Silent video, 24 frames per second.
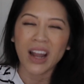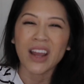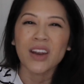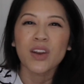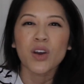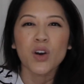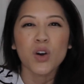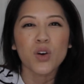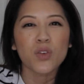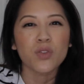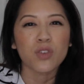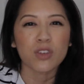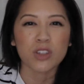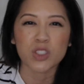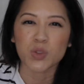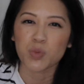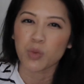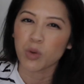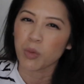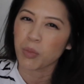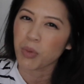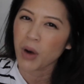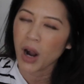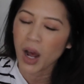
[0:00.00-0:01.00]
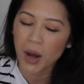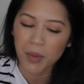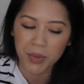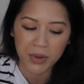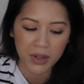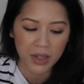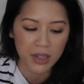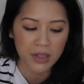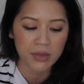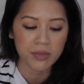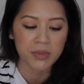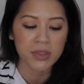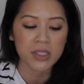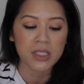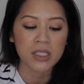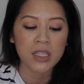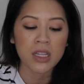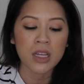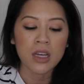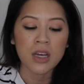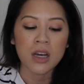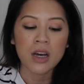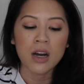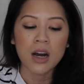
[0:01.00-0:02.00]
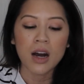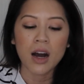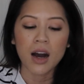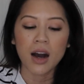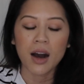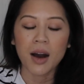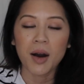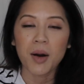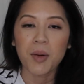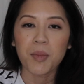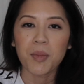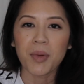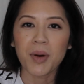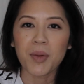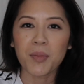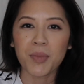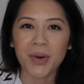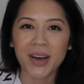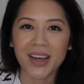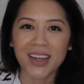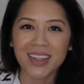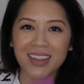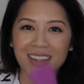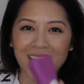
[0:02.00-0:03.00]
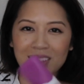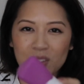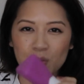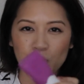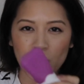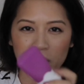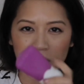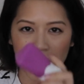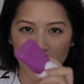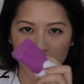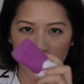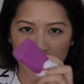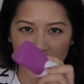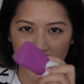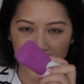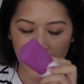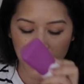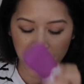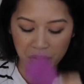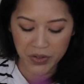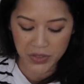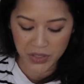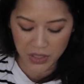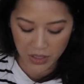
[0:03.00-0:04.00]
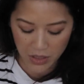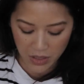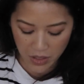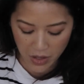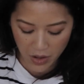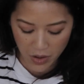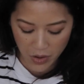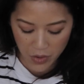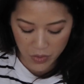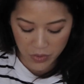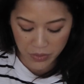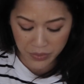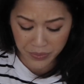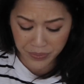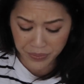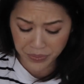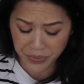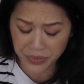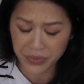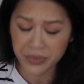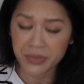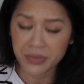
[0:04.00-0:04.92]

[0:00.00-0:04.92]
I know, first world problems, but that's one thing about thicker silicone.